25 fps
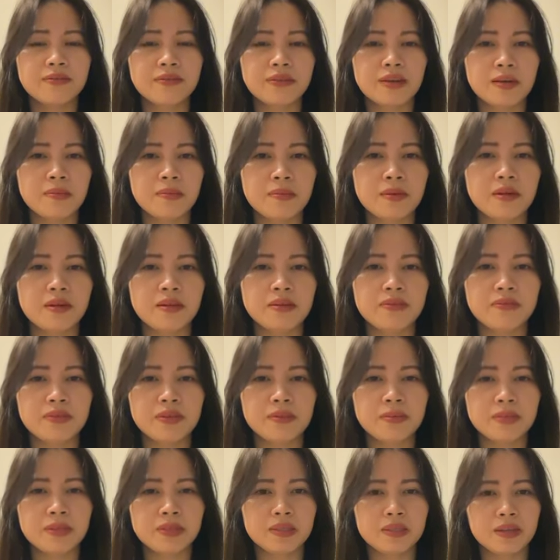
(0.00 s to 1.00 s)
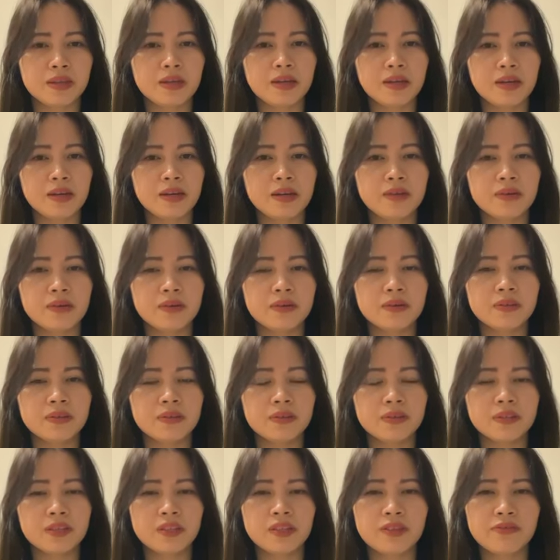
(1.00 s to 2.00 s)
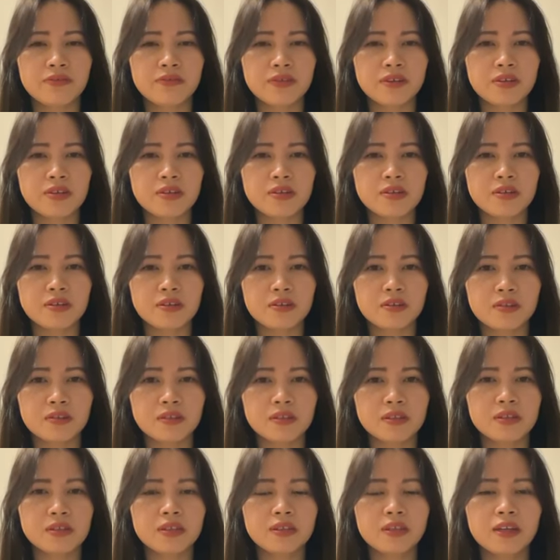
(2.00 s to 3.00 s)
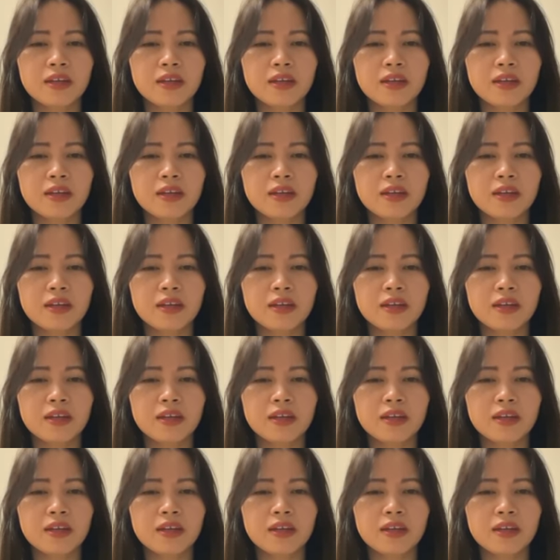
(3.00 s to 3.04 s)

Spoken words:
I'm Arifa P. Tagalog, 34 years old,